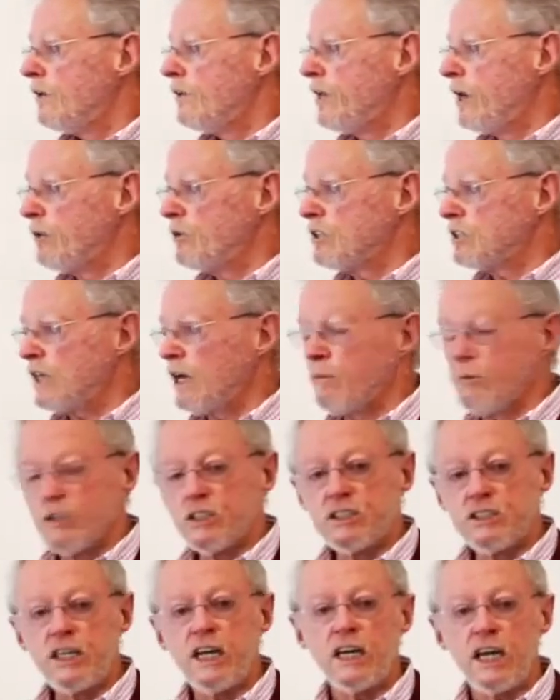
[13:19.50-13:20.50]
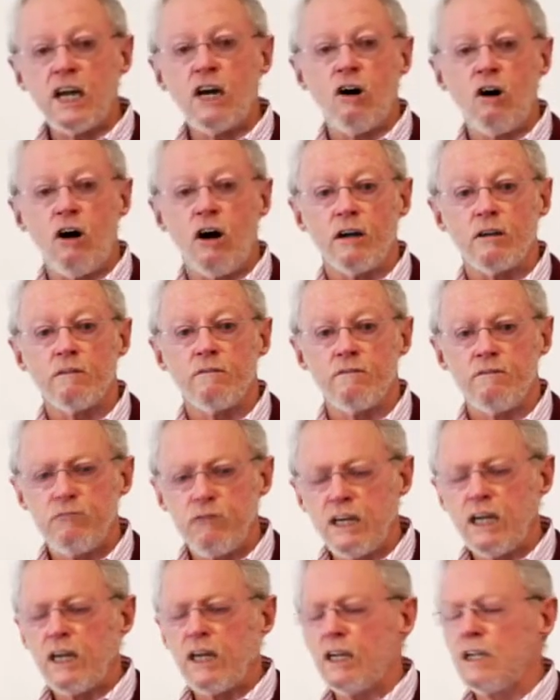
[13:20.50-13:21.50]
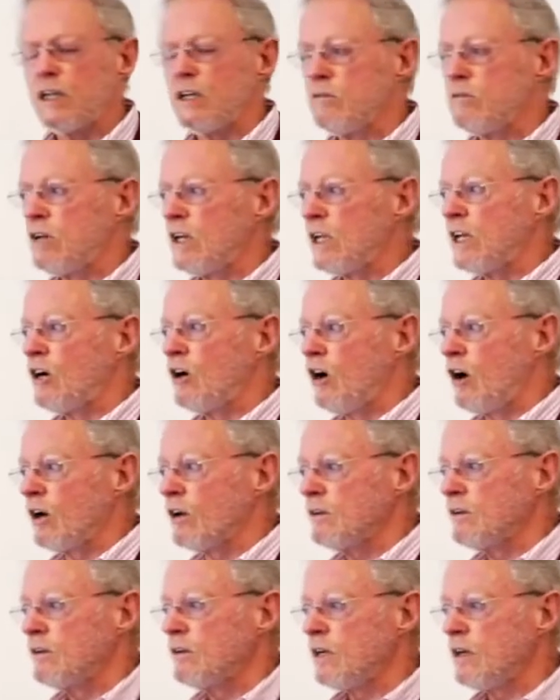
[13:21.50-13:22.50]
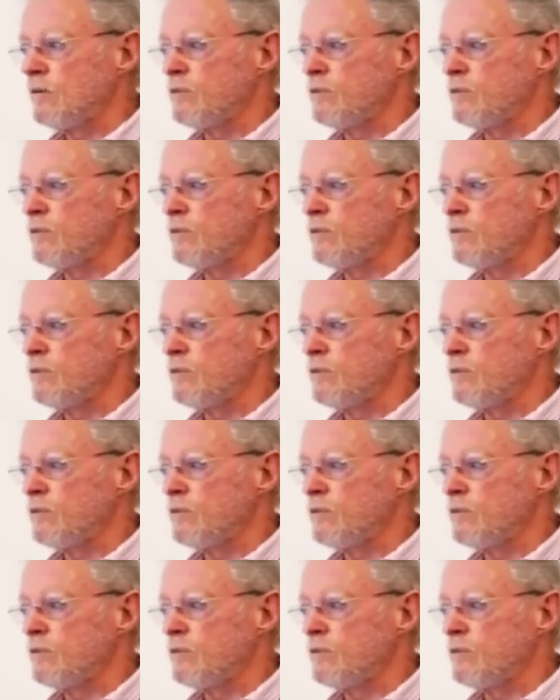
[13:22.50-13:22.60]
It was stinking hot, really, really hot.